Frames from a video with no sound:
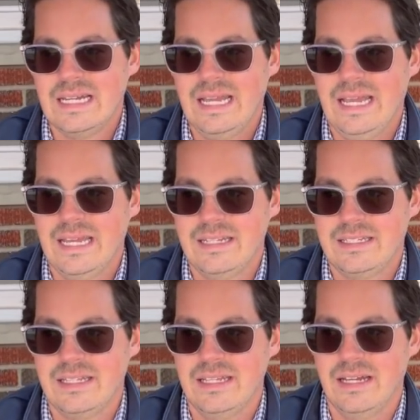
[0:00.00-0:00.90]
And
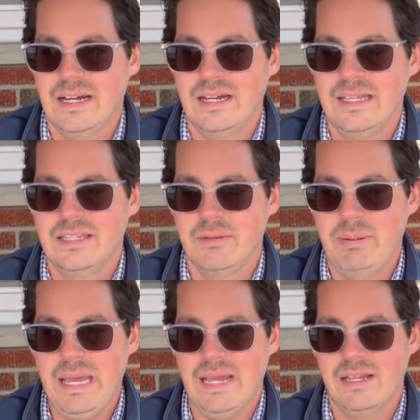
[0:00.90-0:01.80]
in the
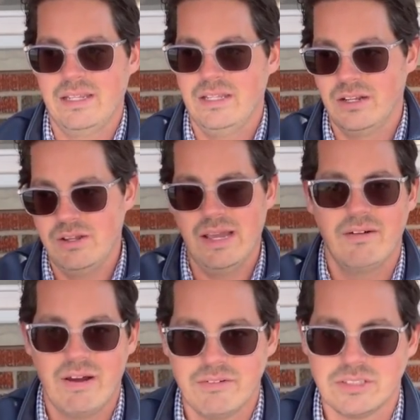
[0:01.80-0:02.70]
back, you
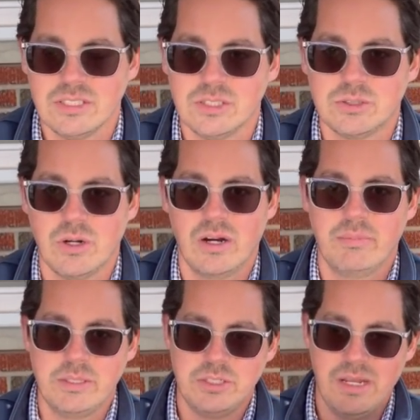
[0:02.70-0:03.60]
have obviously the trunk,
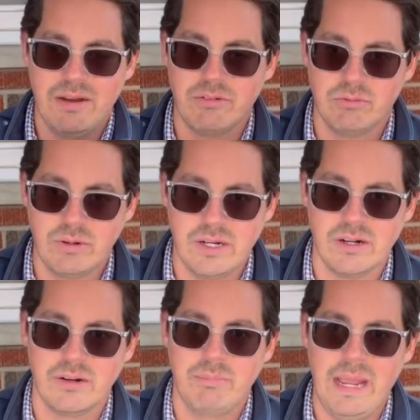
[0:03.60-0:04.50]
but you have a
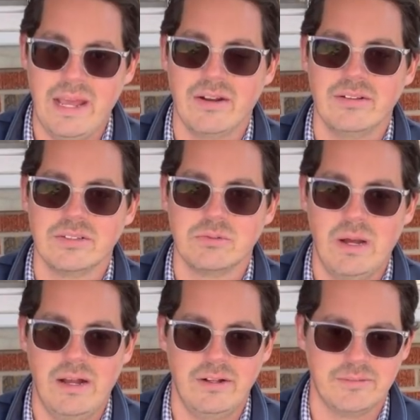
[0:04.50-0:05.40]
rear panel as
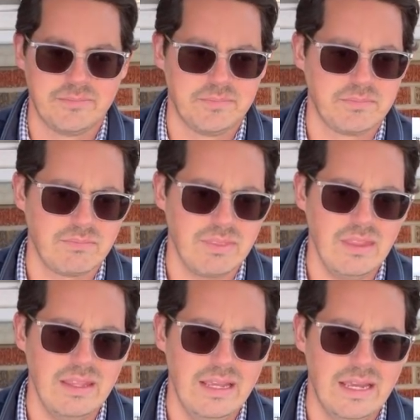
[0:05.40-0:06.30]
well.
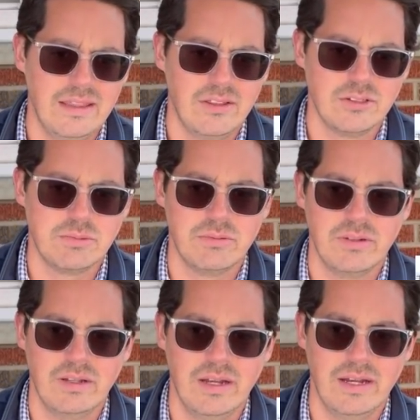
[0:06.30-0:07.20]
And those,
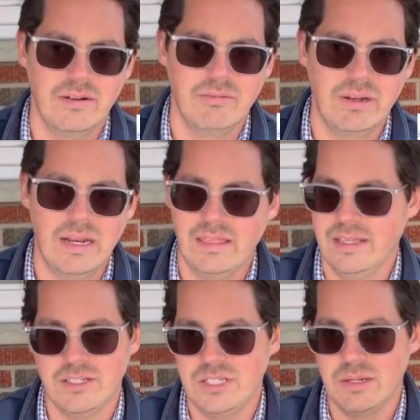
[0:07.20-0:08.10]
what I
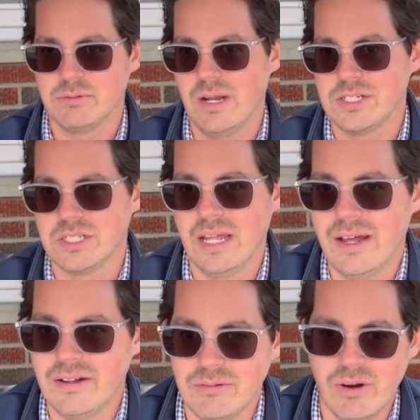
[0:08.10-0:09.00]
think GM's
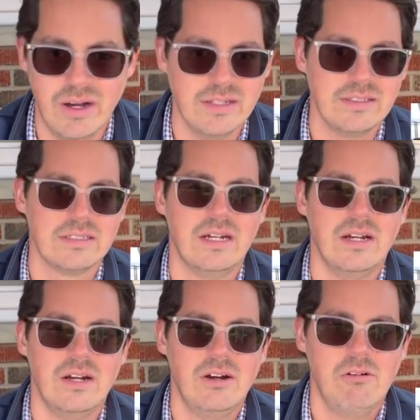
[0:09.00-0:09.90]
rationale was,
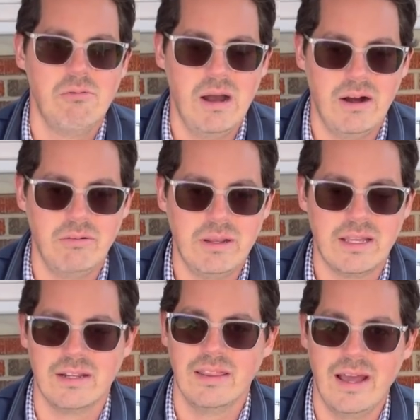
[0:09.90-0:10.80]
well, we
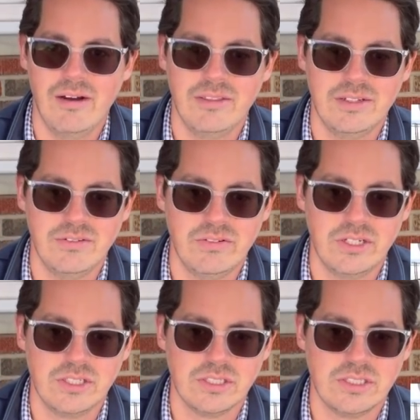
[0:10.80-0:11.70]
can allow the
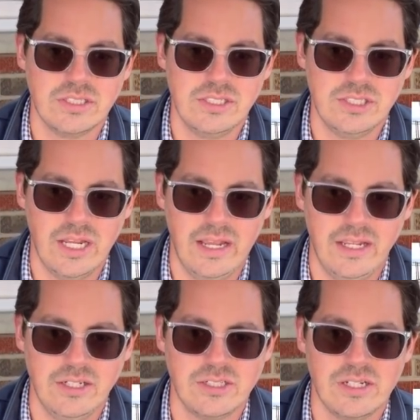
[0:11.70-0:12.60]
divisions to
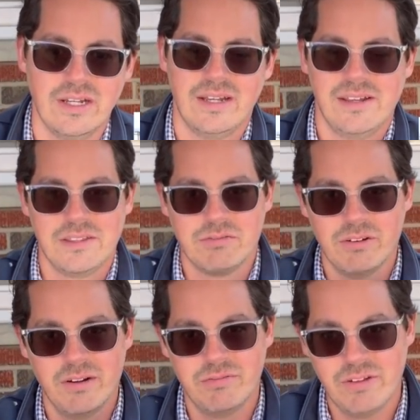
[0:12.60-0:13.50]
change the
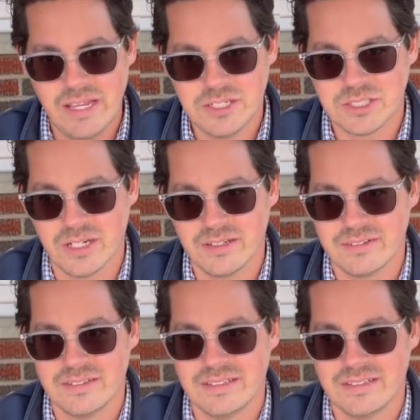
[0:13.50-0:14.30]
front fascia.